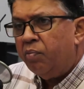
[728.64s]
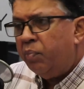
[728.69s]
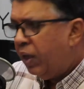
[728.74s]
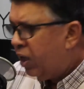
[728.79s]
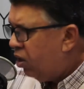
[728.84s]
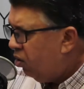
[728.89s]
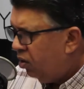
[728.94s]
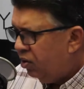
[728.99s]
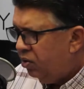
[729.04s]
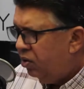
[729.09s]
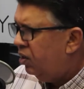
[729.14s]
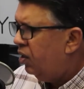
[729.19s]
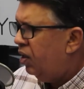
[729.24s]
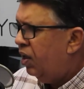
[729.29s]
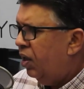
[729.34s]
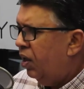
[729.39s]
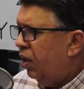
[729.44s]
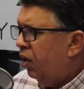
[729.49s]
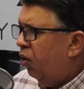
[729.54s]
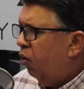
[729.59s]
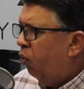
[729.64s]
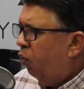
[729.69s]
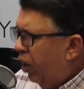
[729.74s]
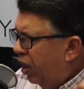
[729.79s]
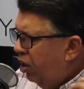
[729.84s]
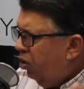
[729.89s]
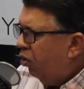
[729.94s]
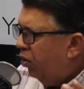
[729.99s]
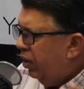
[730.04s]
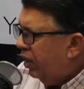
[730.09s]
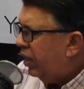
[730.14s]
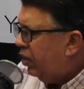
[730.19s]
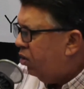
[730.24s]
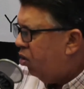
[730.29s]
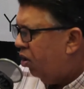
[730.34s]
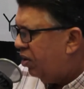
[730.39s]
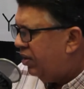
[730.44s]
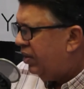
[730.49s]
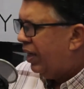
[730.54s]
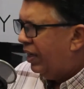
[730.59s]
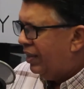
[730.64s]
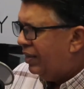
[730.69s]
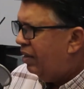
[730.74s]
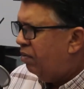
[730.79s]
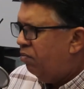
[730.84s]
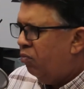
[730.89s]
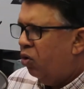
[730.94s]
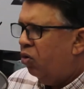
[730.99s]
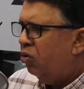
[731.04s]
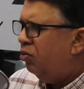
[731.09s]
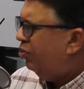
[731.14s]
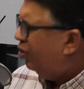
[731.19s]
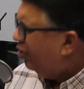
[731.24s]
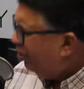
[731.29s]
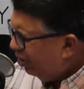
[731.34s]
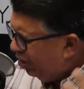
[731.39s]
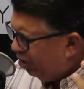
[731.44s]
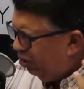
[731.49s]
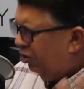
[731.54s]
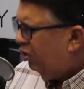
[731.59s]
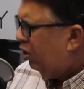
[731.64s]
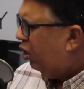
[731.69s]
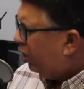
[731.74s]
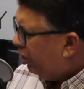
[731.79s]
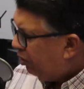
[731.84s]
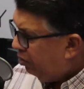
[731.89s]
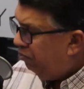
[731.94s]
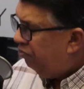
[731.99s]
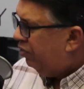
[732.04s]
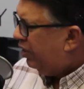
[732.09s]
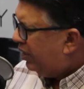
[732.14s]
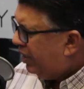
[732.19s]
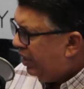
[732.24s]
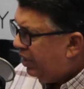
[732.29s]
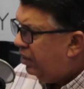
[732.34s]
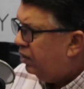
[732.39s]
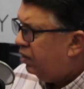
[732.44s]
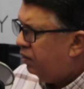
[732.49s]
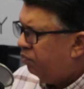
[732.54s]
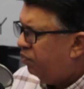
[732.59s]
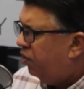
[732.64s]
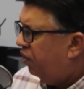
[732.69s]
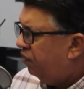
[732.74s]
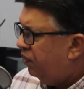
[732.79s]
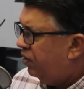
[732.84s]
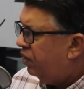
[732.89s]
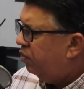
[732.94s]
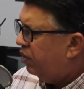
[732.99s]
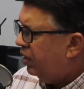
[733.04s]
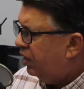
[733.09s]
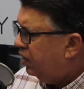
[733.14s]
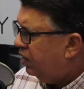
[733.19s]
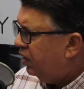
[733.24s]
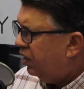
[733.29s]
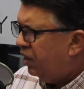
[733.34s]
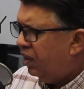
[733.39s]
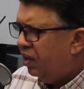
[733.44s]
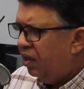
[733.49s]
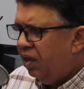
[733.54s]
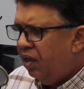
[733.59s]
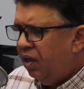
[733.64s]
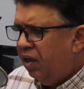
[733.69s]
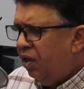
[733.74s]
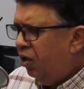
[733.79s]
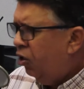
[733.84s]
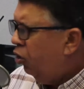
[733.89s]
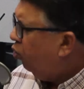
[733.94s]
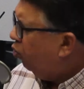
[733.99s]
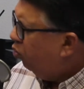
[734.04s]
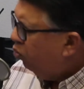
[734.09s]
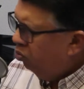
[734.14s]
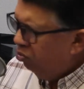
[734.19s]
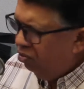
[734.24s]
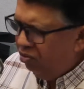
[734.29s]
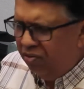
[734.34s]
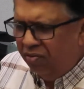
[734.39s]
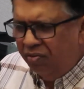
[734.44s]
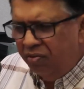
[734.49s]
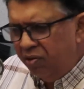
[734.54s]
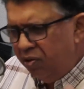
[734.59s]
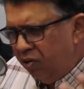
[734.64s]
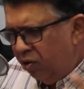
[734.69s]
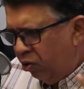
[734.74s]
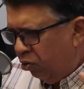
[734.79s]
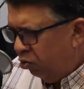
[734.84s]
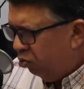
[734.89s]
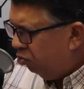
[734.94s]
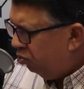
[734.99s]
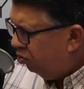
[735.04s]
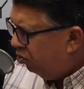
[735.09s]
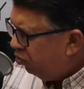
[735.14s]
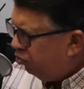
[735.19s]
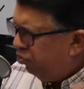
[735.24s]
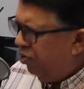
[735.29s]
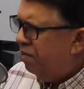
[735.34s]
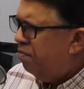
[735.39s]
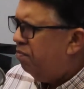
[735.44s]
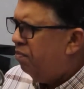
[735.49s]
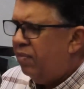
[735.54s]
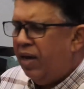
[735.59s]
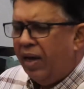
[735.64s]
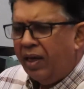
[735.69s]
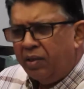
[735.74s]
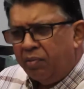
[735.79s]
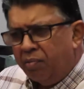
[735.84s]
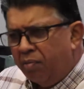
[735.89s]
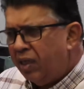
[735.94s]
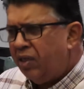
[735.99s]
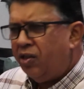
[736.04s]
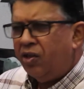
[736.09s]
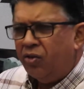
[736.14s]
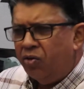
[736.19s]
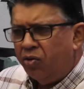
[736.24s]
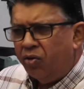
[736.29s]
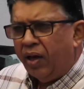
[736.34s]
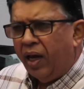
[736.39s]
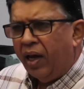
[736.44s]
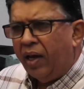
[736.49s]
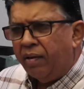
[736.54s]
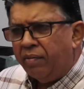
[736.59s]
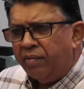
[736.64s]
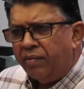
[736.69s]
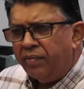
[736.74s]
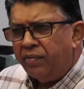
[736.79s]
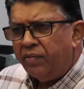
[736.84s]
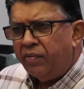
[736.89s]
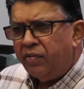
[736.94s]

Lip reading: Because when you're in a cost-cutting mode, you've got to return to profitability. You trim as much as you can,